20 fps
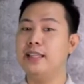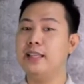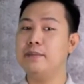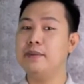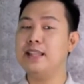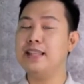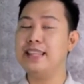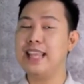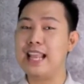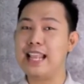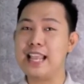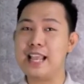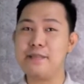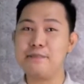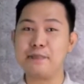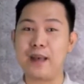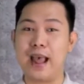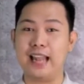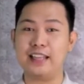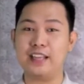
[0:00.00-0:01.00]
the
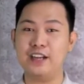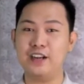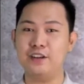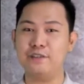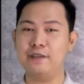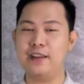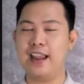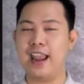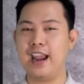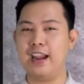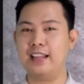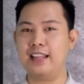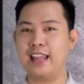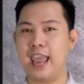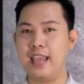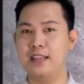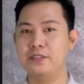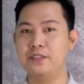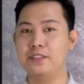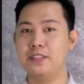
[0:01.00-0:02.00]
Mendelian pattern of
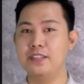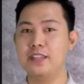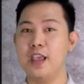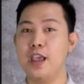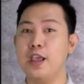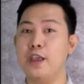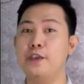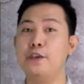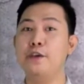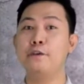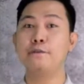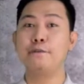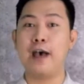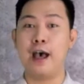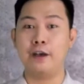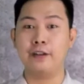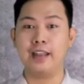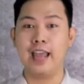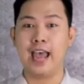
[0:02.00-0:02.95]
inheritance. You found